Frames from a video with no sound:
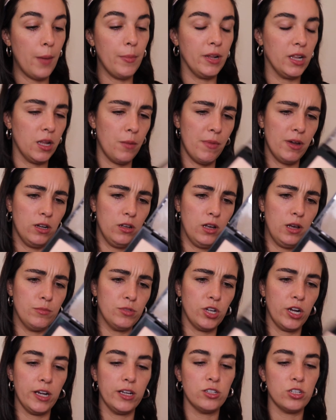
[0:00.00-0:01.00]
the middle, I'm
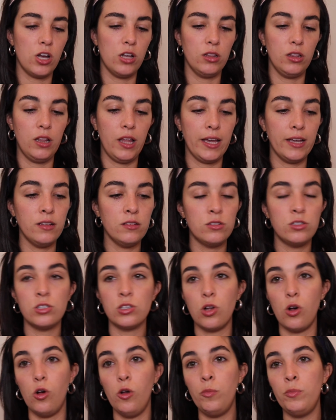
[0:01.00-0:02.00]
sorry, it's called Light
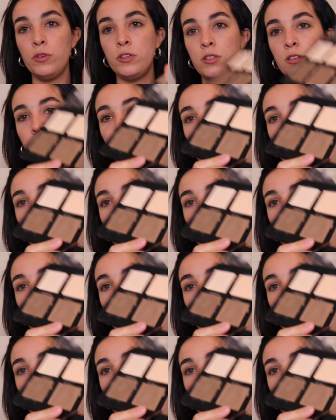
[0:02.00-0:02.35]
Sculpt